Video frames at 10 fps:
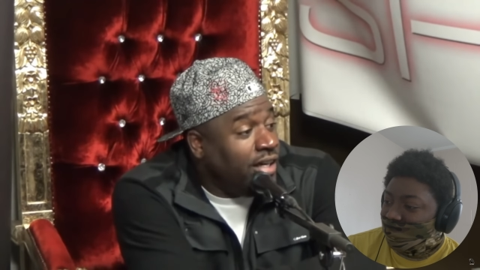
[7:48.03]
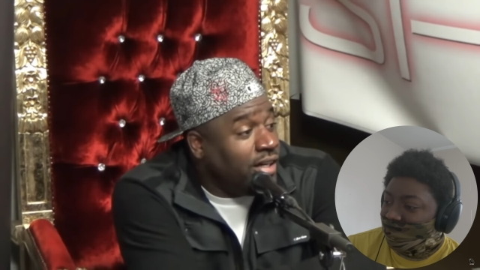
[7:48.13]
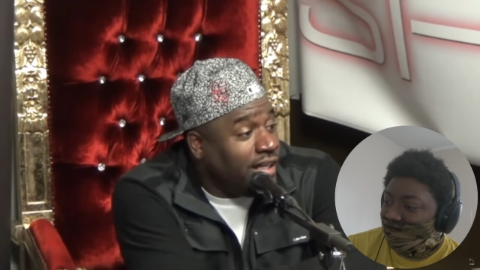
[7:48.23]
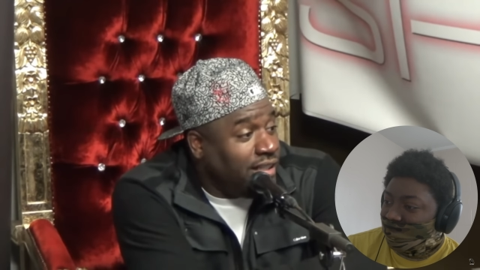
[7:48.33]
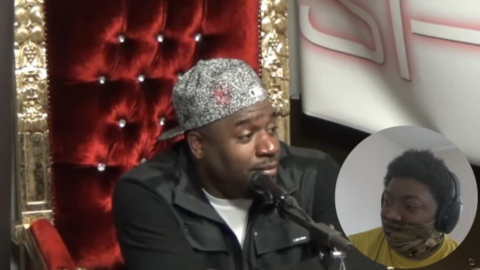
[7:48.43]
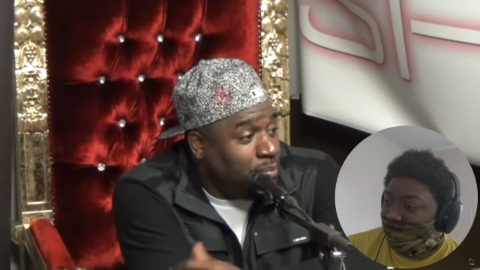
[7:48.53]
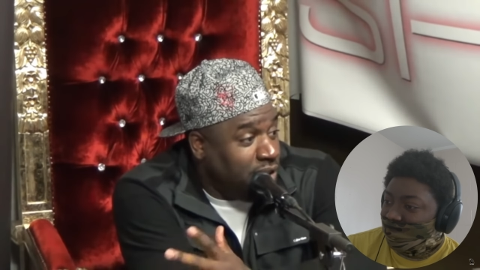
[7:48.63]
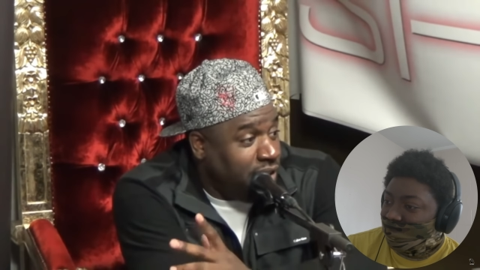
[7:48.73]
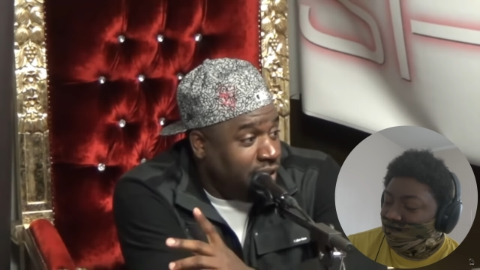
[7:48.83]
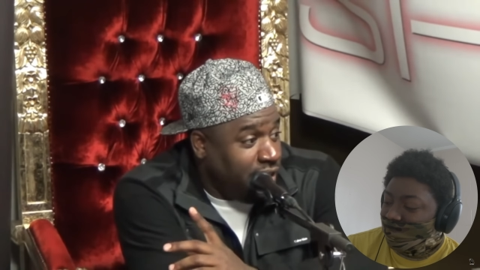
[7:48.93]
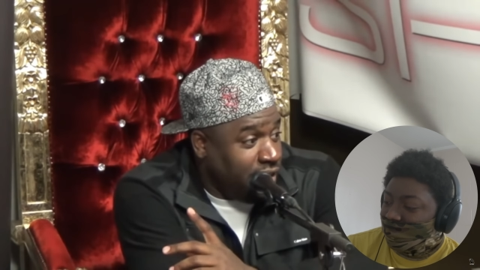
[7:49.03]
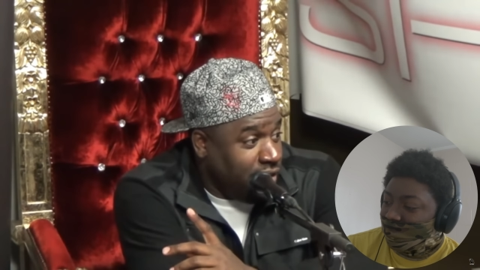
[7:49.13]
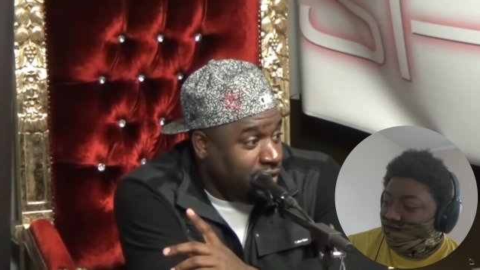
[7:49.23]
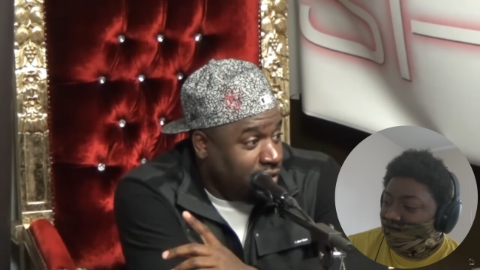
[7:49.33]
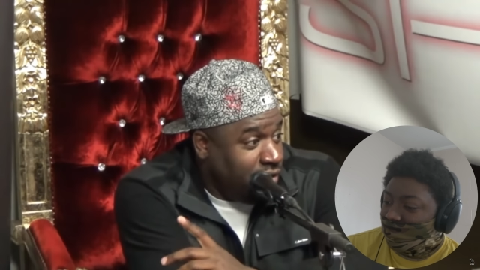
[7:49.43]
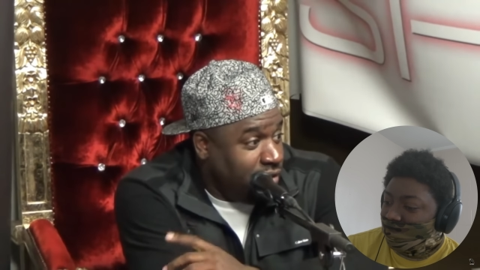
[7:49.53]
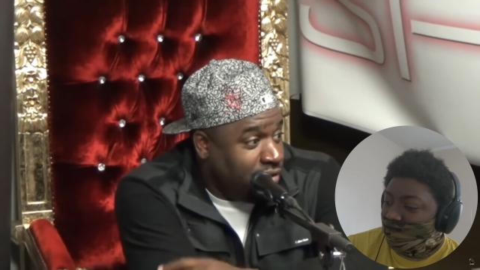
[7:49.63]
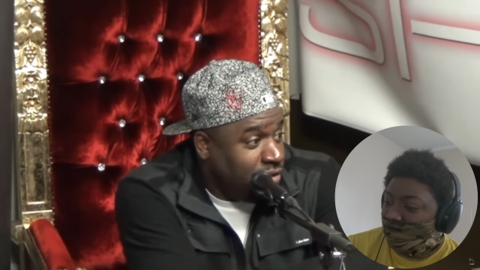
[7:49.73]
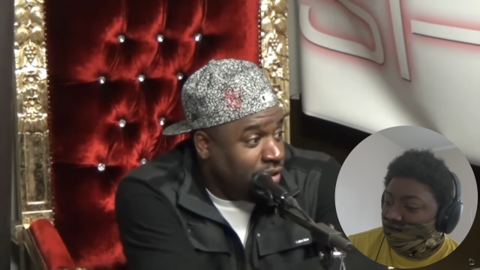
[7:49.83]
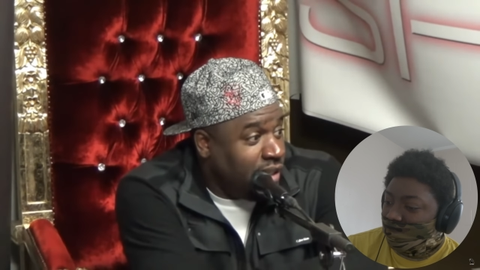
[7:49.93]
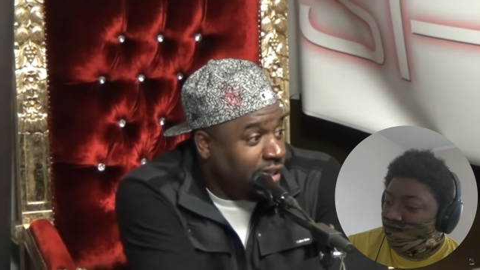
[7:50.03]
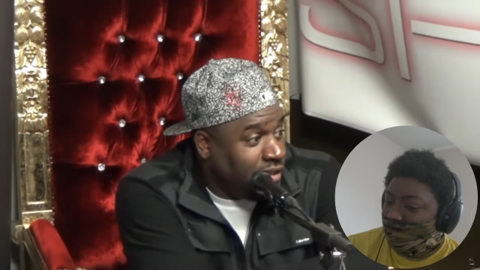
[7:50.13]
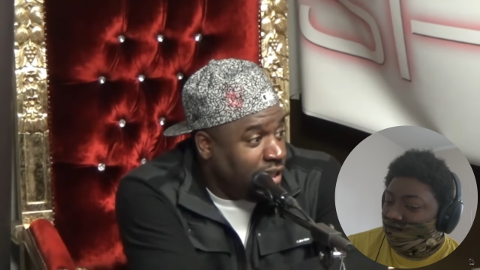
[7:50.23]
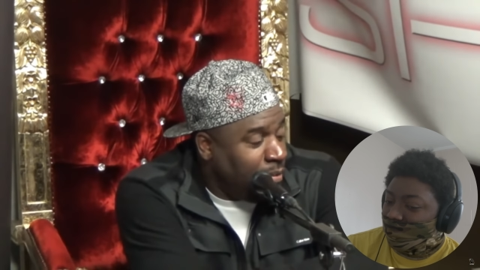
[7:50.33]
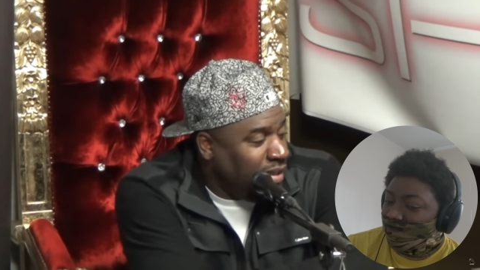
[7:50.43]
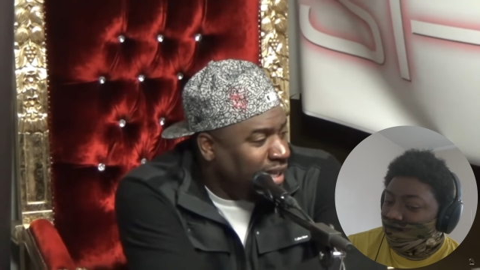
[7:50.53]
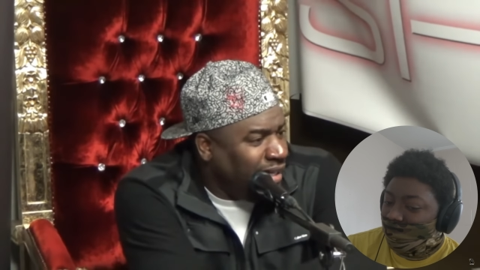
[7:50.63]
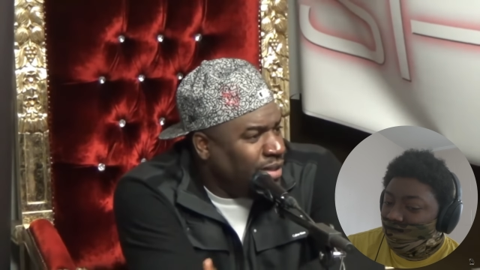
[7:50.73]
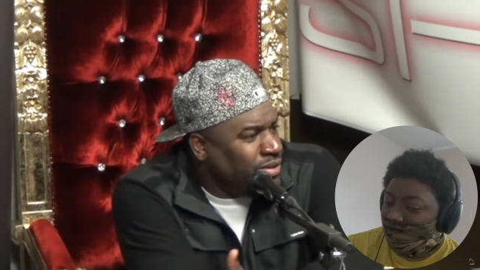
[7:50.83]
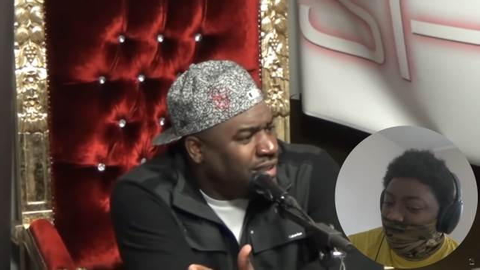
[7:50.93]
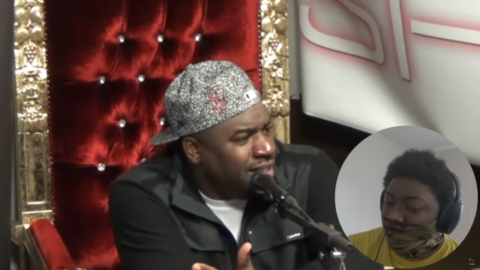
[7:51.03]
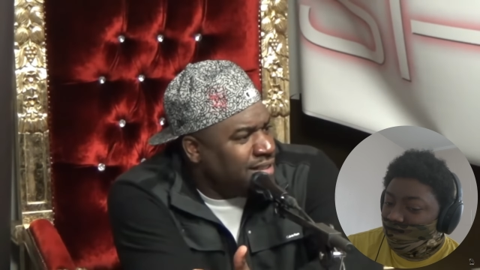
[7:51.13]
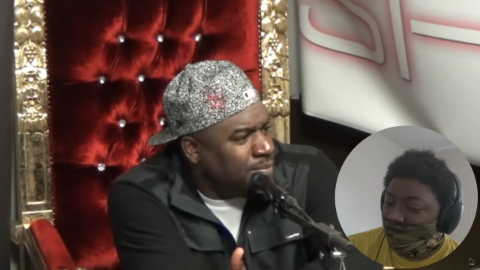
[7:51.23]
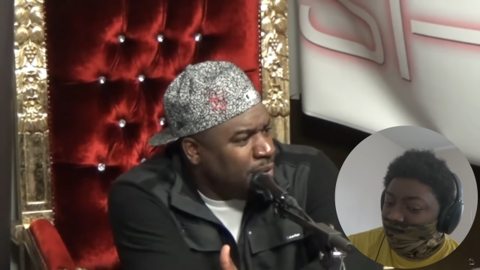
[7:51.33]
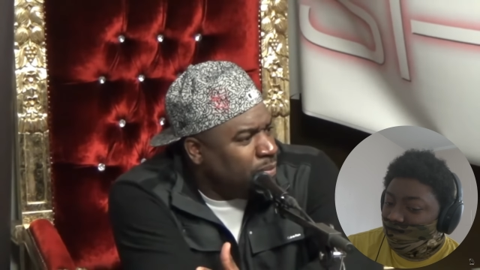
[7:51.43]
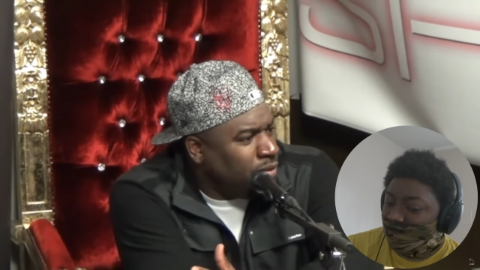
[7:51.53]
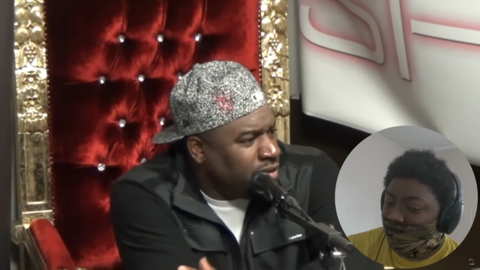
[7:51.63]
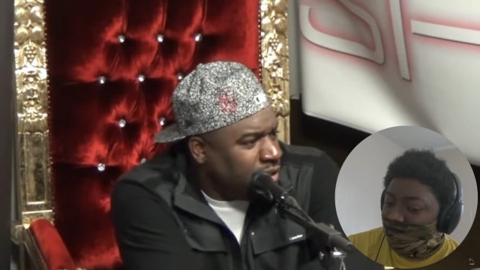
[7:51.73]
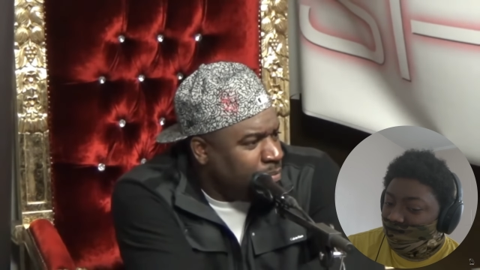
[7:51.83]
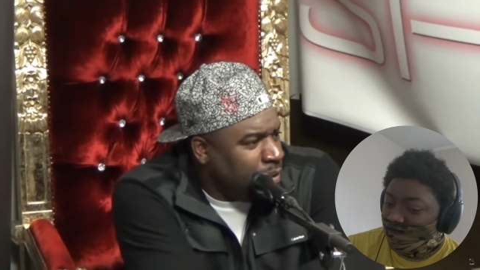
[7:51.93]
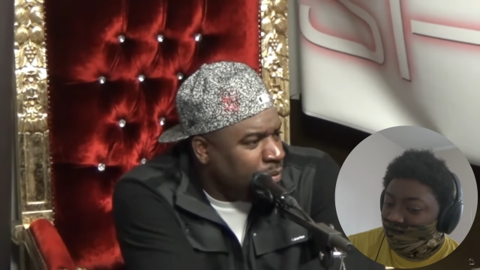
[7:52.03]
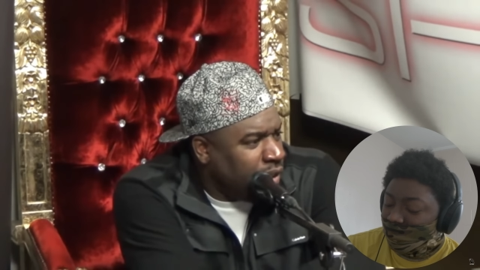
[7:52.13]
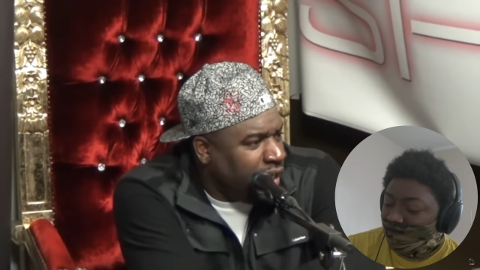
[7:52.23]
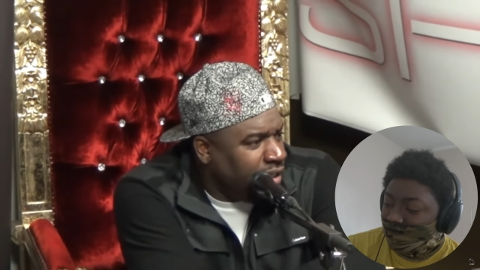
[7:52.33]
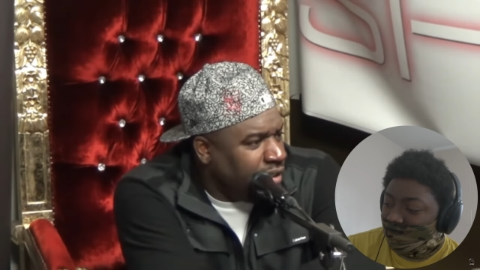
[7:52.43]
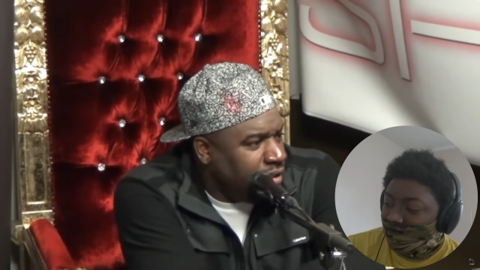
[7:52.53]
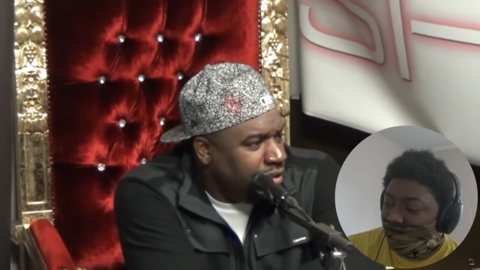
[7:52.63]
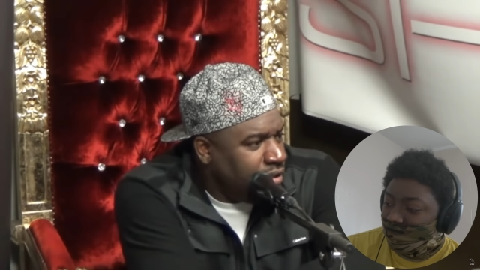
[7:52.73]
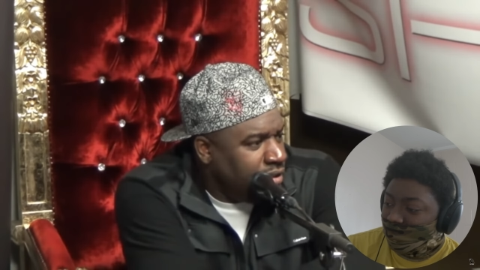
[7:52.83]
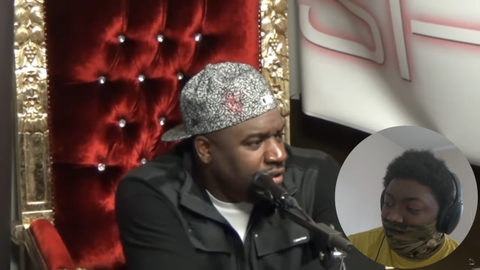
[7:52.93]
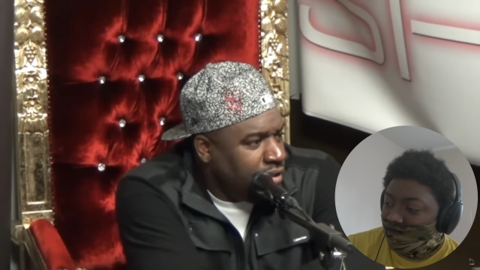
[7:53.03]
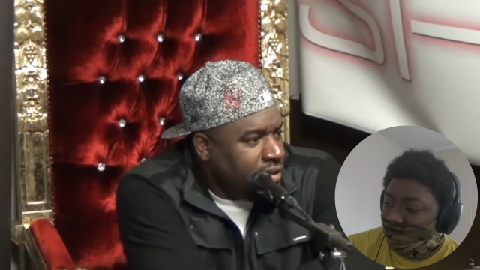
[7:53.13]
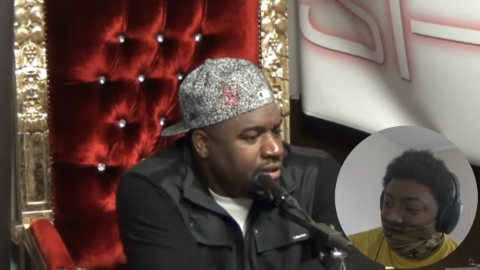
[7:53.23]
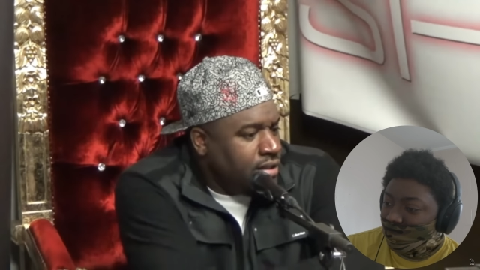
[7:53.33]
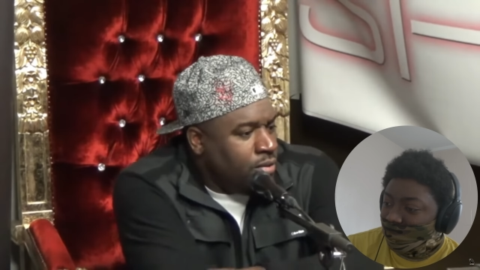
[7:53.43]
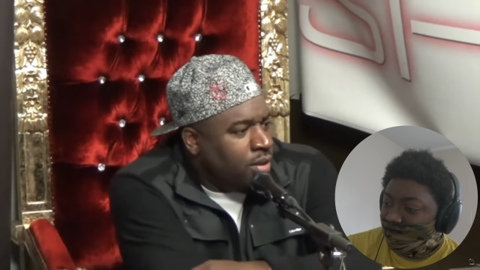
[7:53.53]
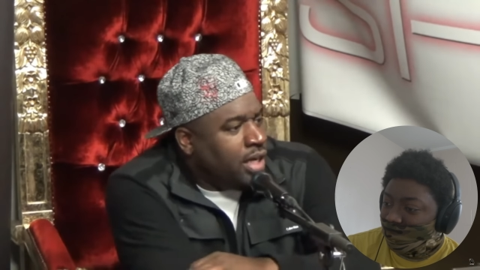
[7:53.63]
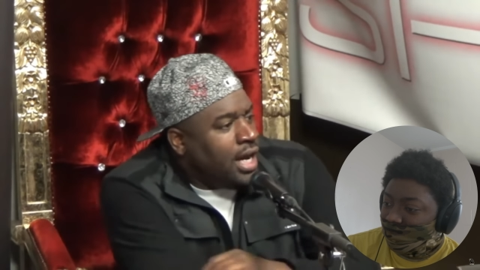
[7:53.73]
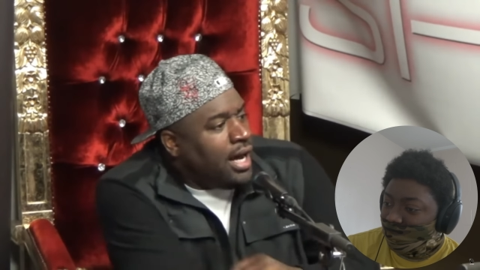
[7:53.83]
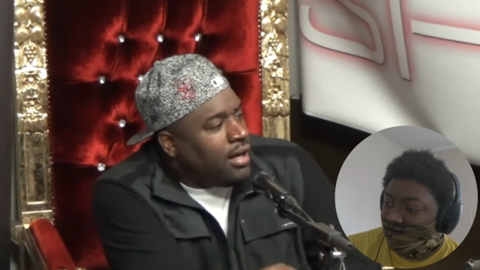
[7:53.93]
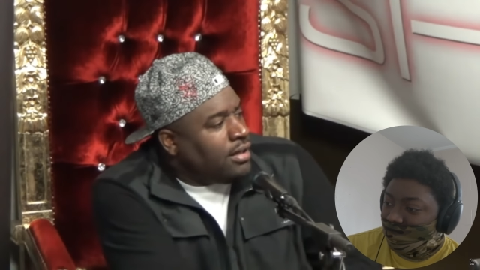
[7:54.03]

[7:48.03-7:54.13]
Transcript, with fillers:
Speaker 1: got that bullet head. So like, I mean, that ain't no diss. People, bullet some people got. Bullet. When God,